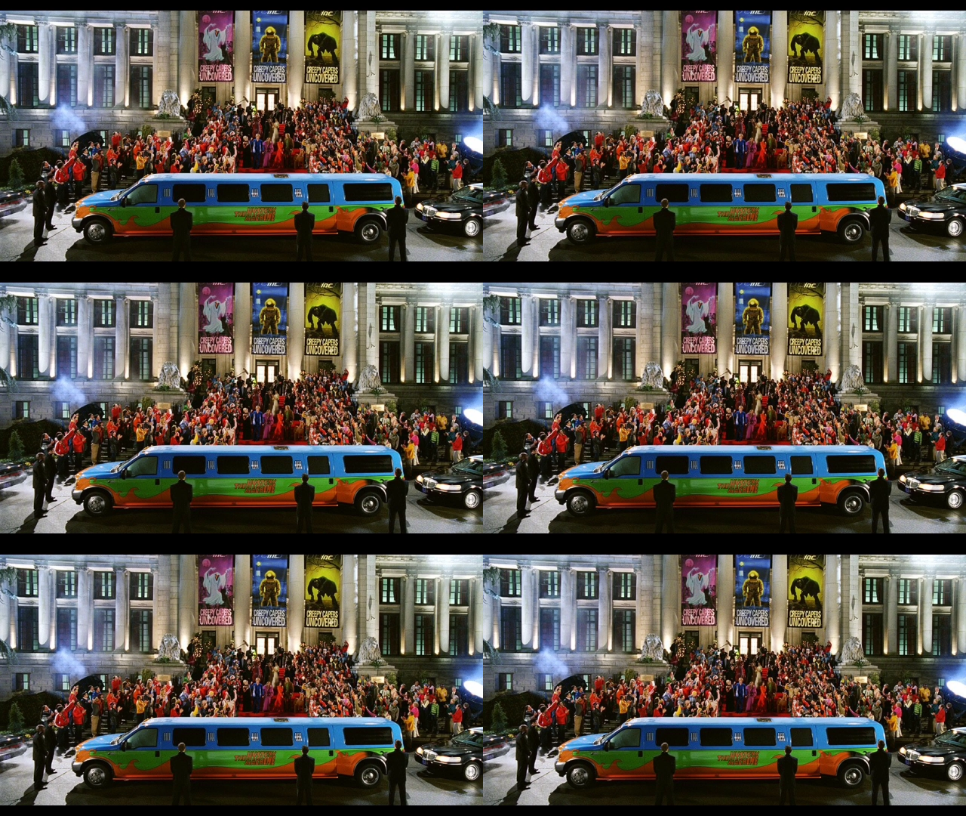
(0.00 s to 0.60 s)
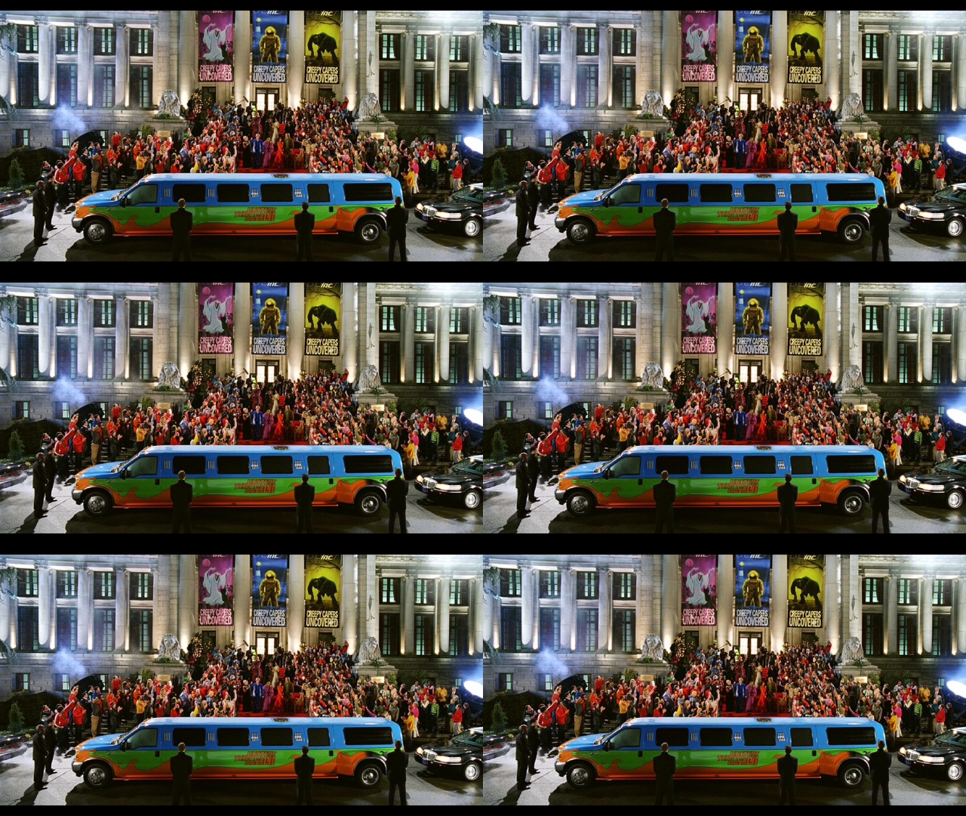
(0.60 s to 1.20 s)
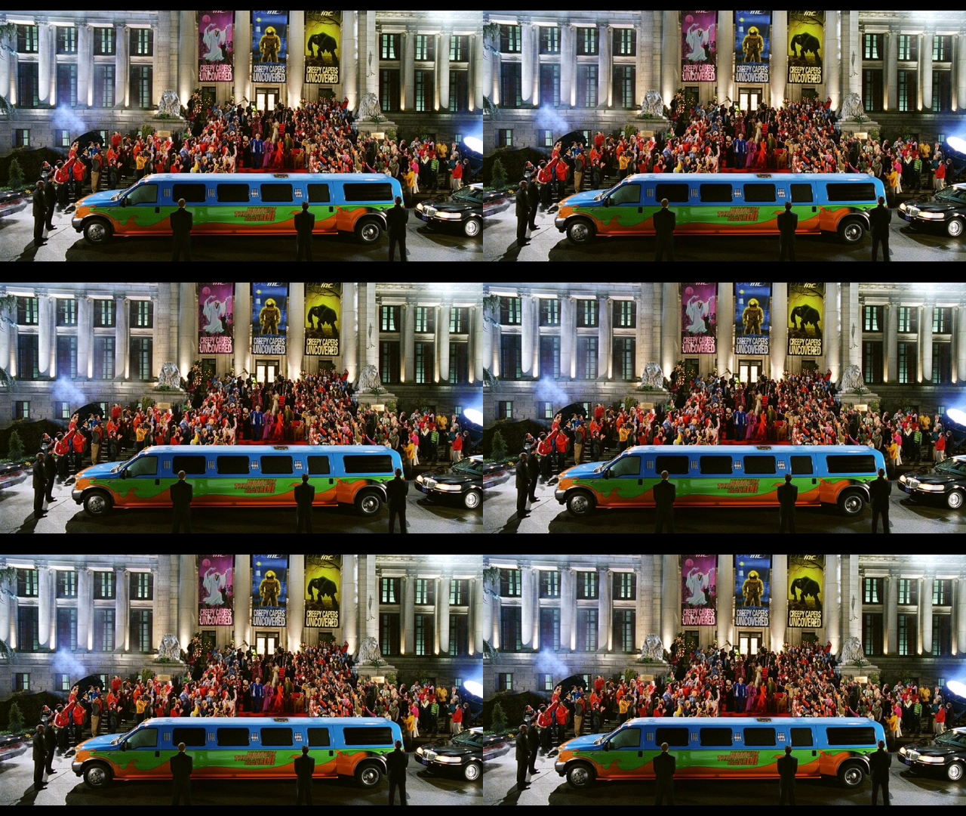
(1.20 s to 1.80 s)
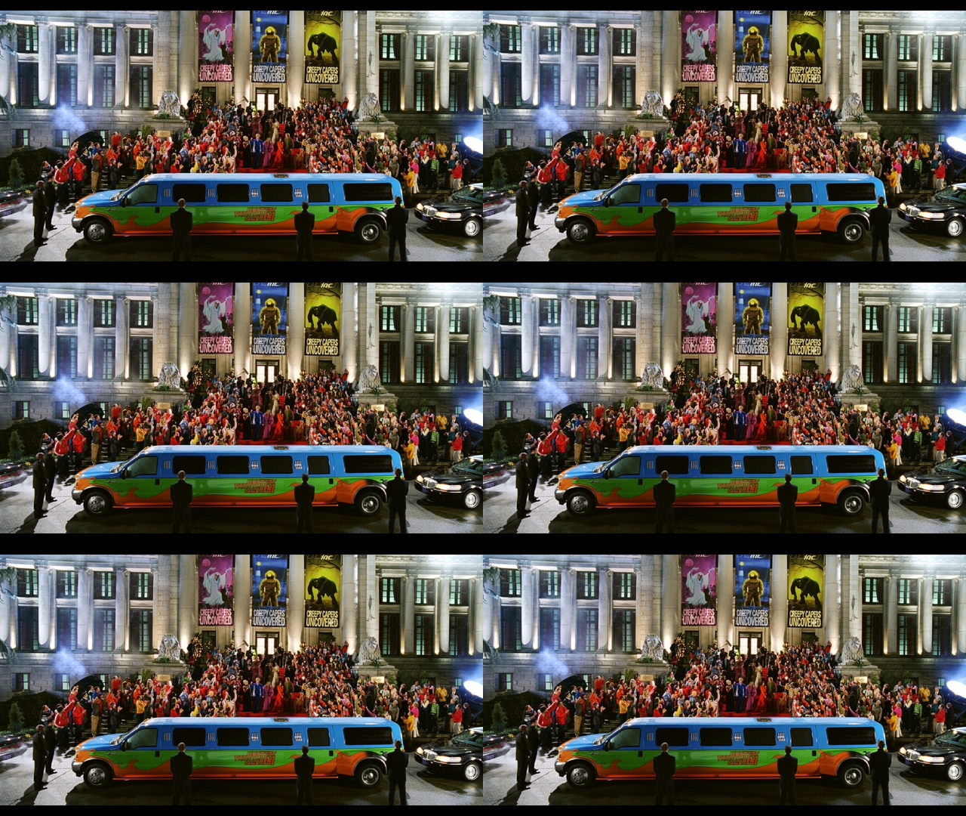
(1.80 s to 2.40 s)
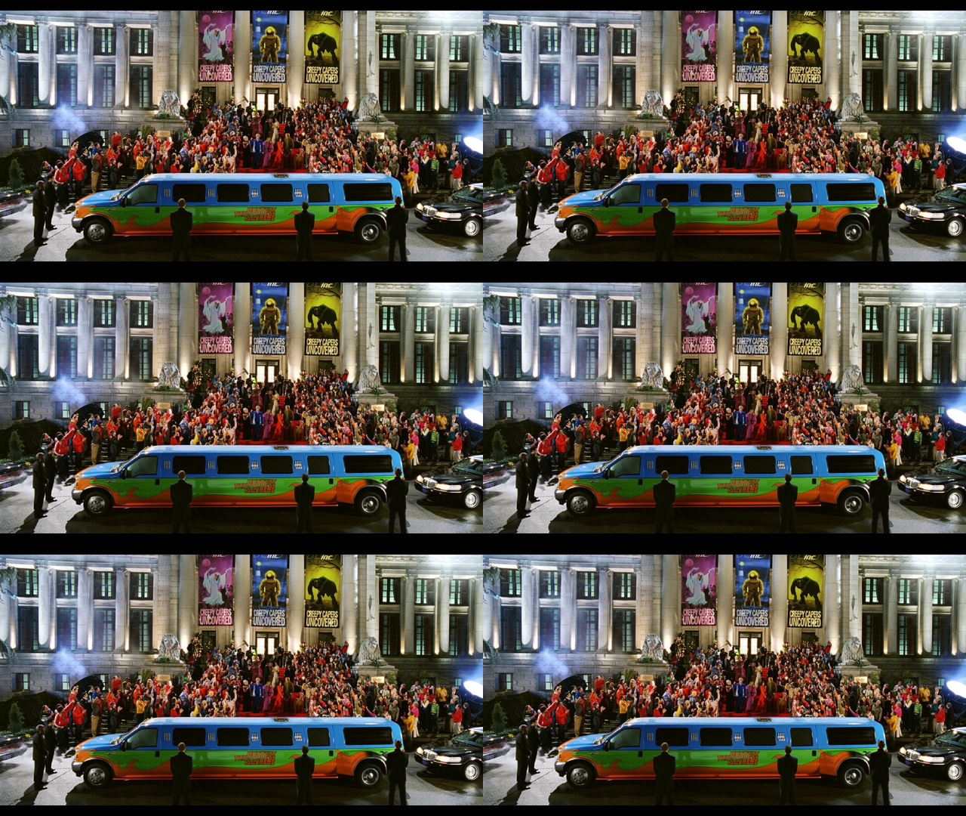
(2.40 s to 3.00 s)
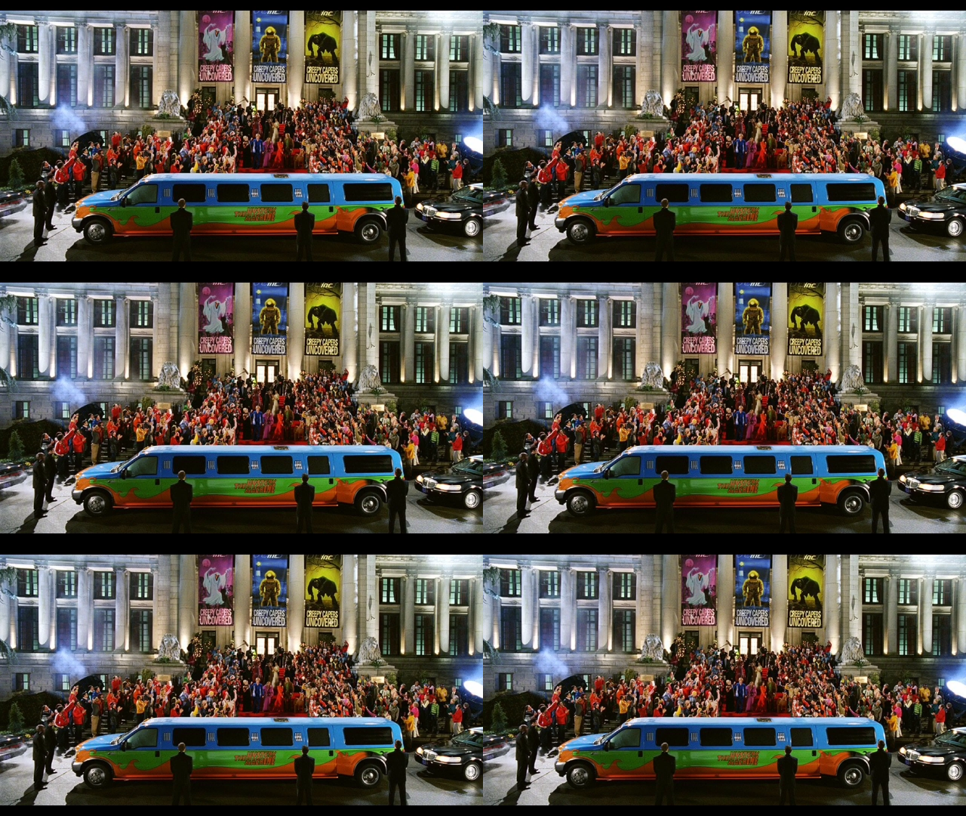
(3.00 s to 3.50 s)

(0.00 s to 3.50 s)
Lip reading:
(no speaker visible)